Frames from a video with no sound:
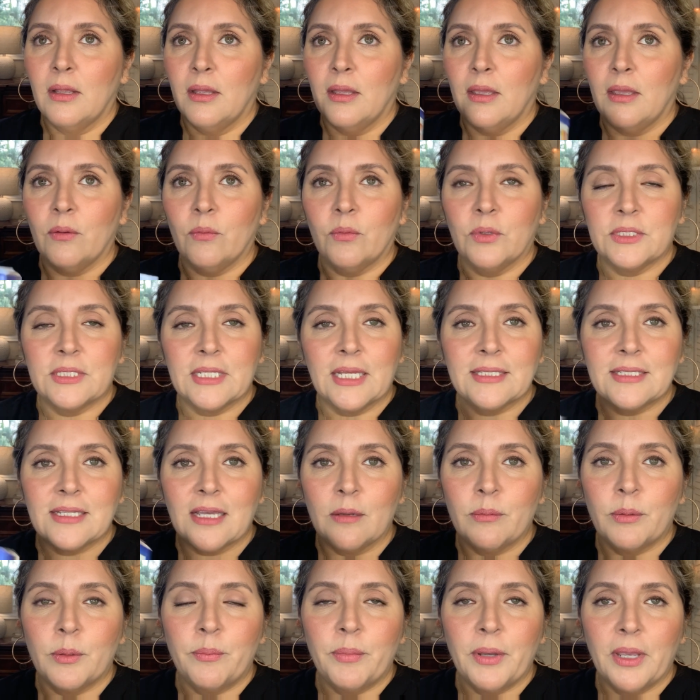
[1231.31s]
It was that
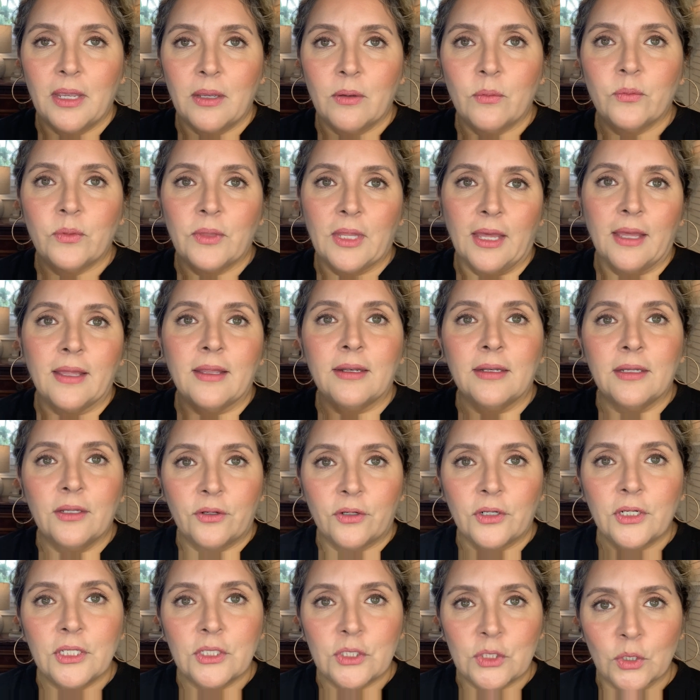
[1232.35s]
type of pain that
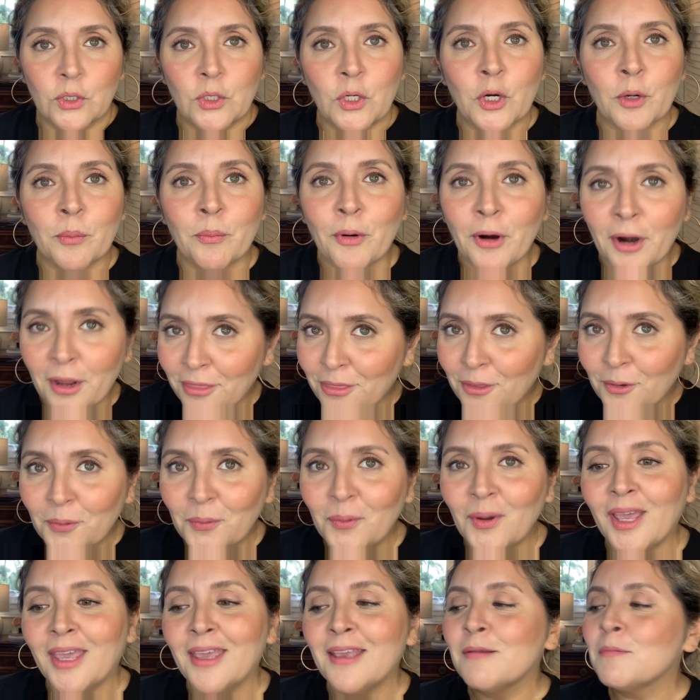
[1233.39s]
literally took your breath
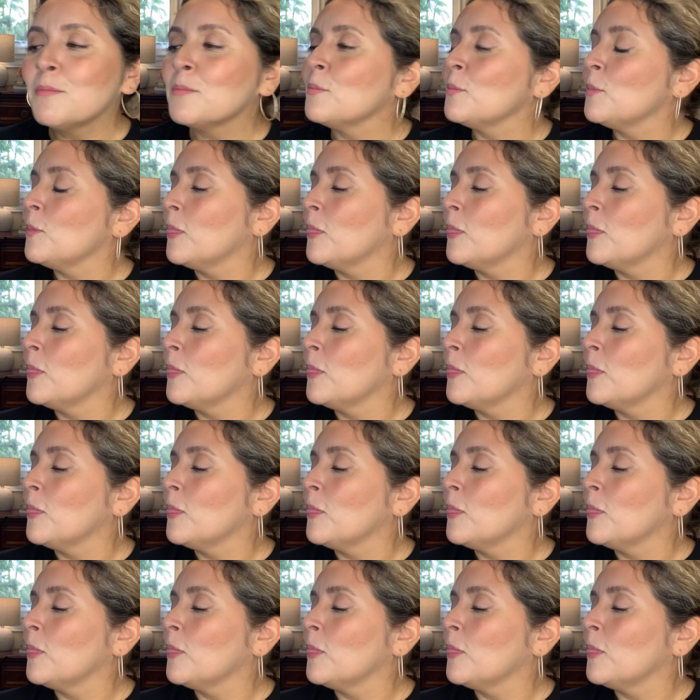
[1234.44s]
away.